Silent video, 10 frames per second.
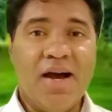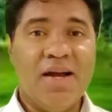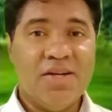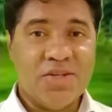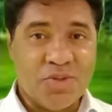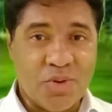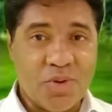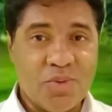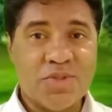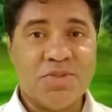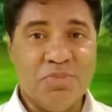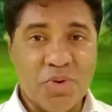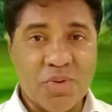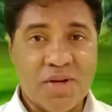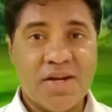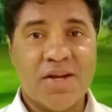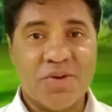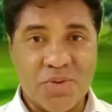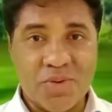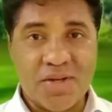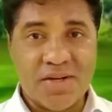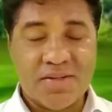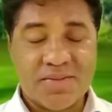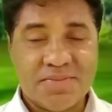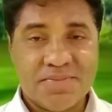And the dog was moaning and groaning.